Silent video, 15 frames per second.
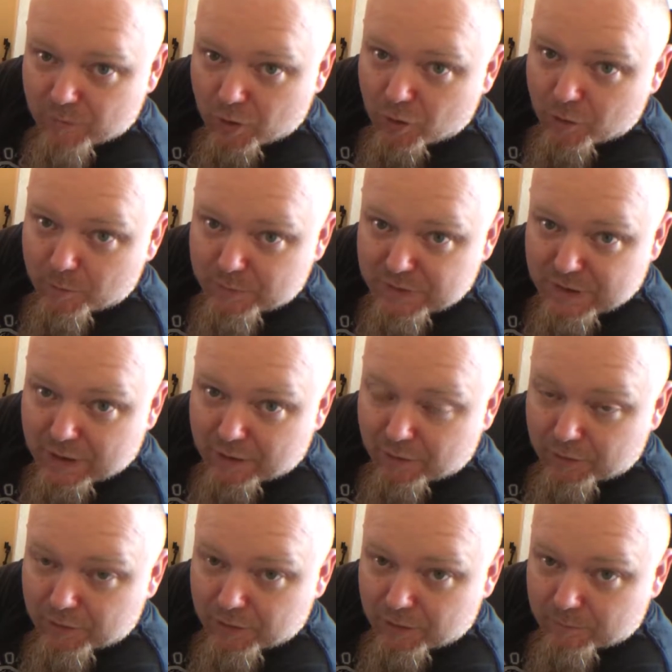ohms are
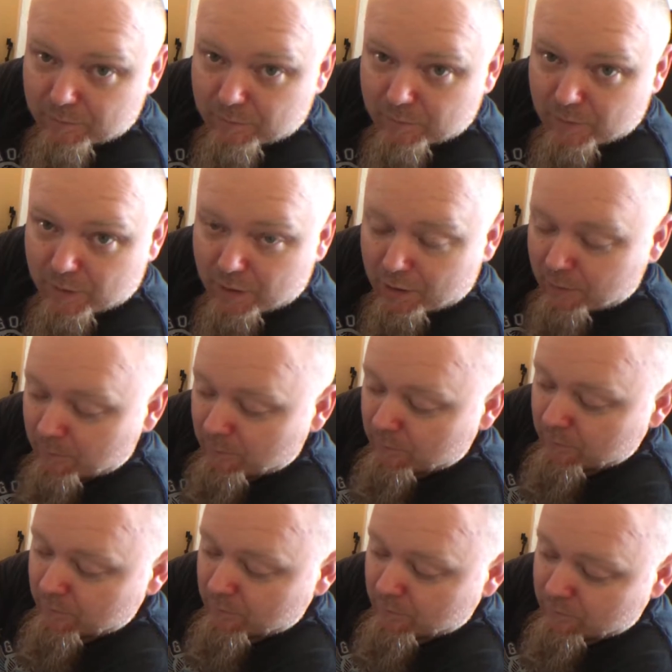on your
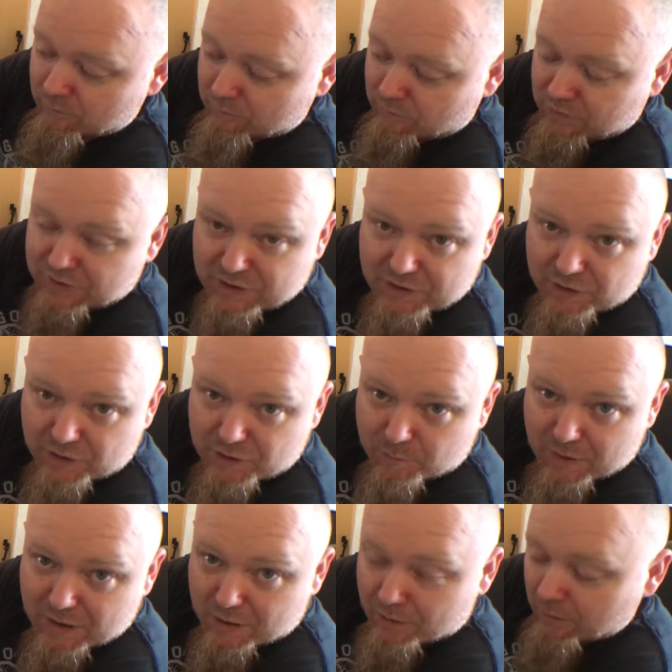resistance
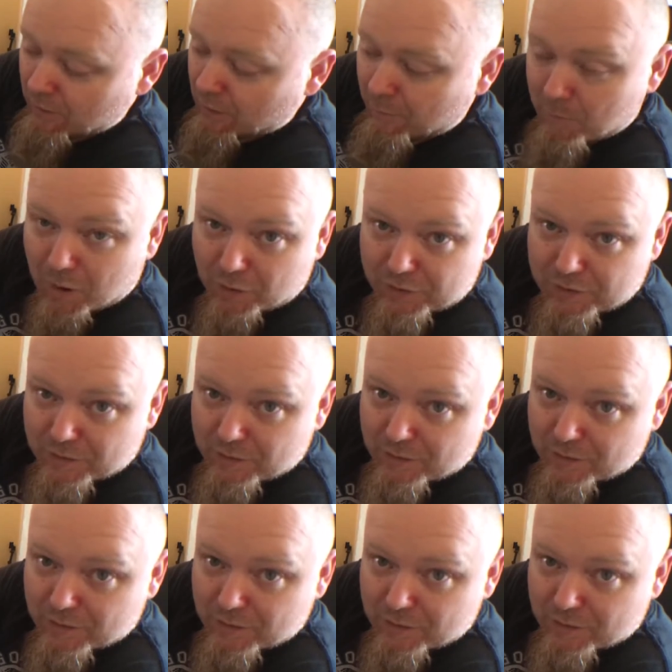meter or mod.